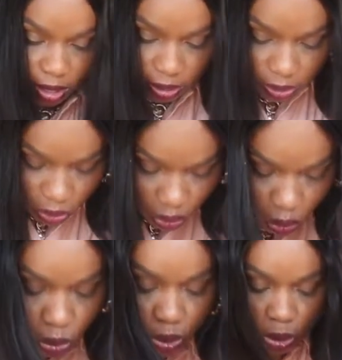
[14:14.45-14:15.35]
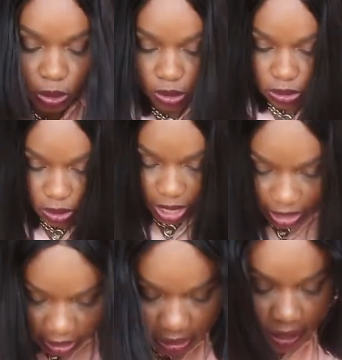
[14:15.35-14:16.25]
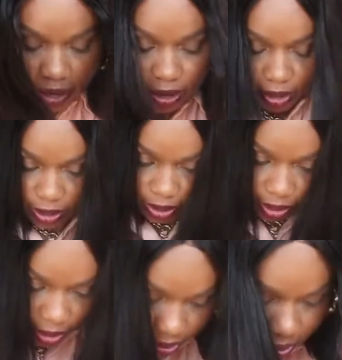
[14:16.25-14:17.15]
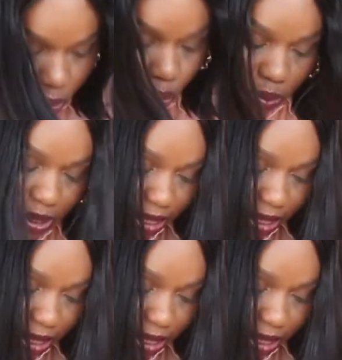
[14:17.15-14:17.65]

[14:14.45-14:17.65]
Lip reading: the dough so that it will be